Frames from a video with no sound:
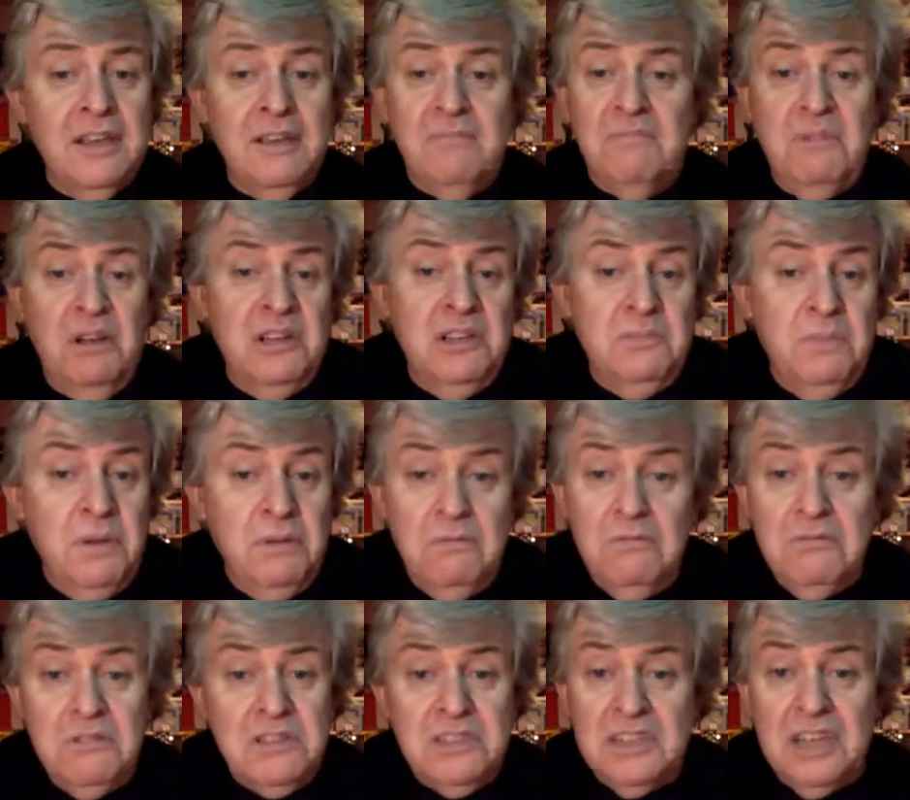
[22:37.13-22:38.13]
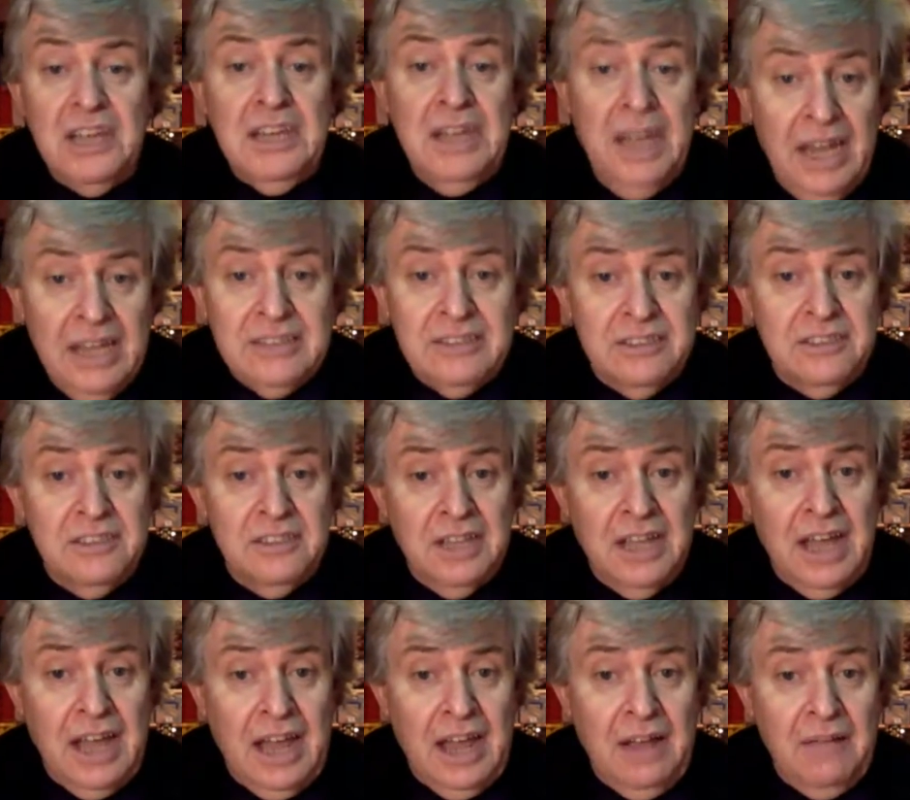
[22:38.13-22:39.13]
most people would say yes to
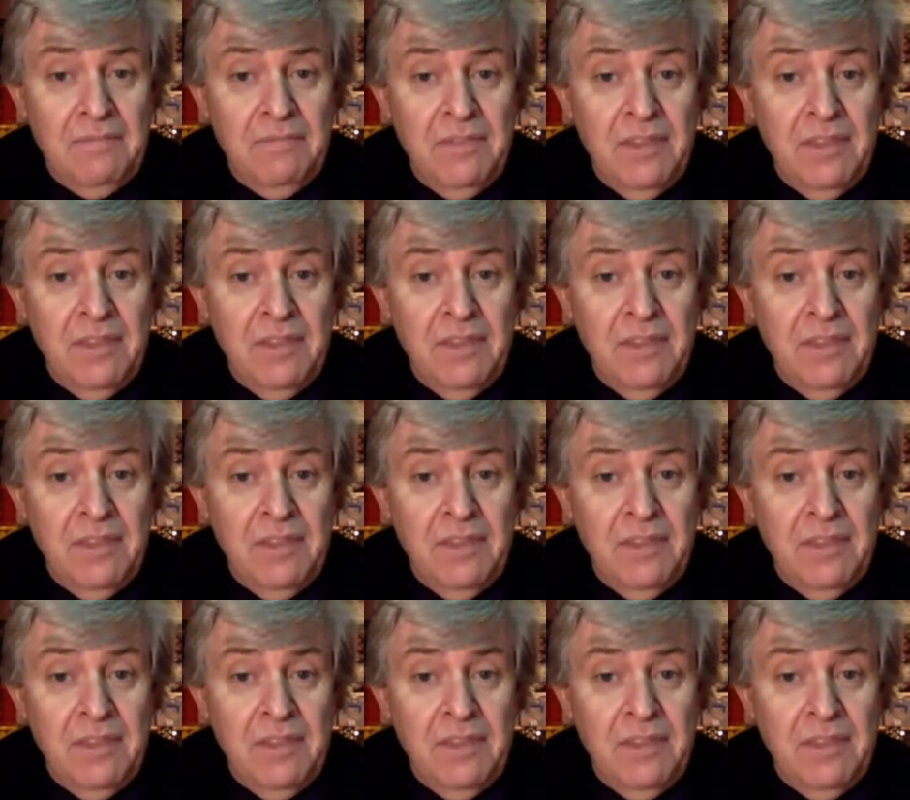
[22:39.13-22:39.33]
that.